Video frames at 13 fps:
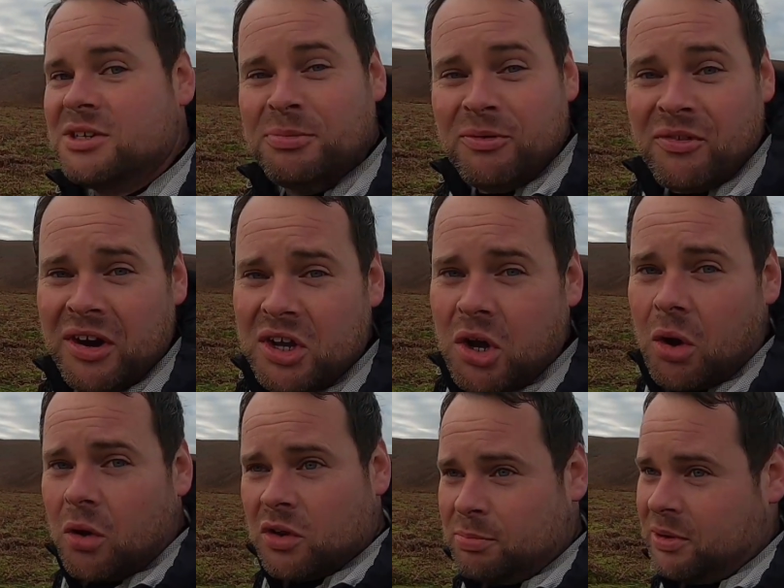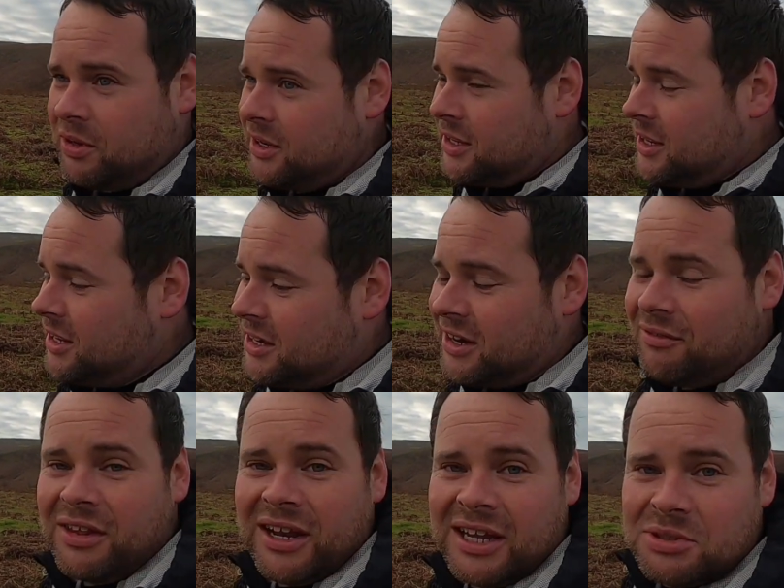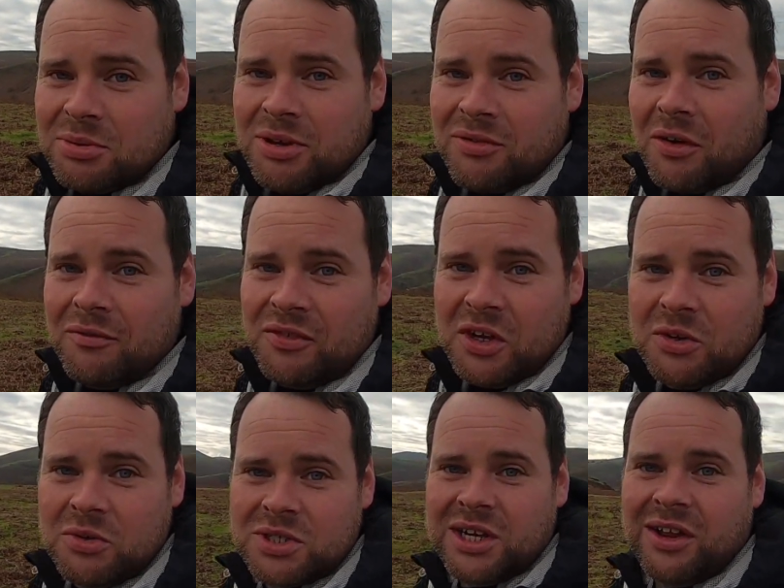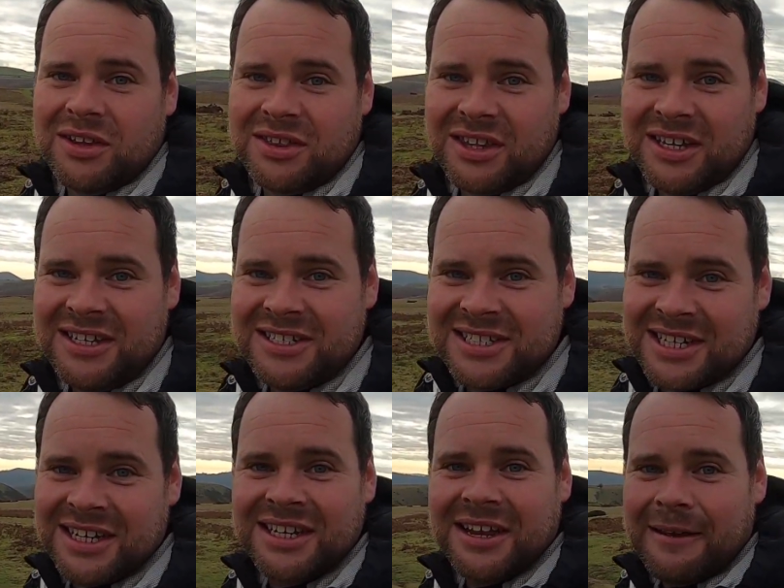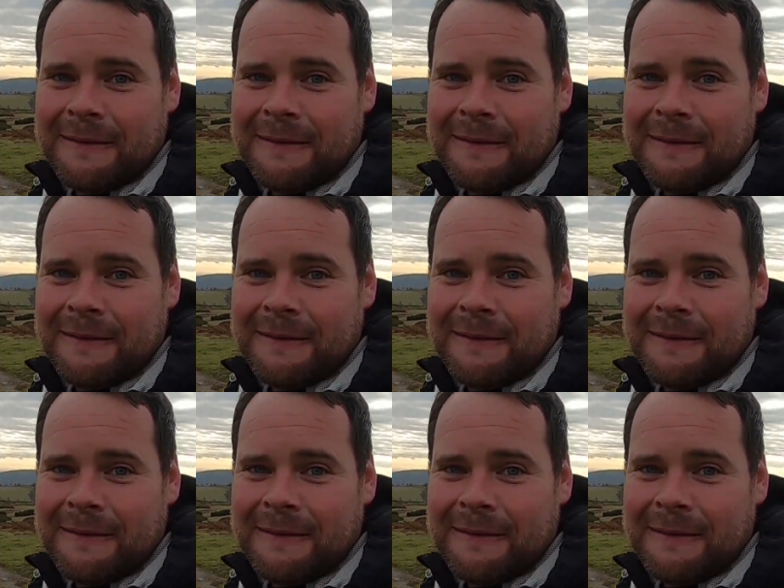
It's been very cold, but nevertheless, when you've got views like these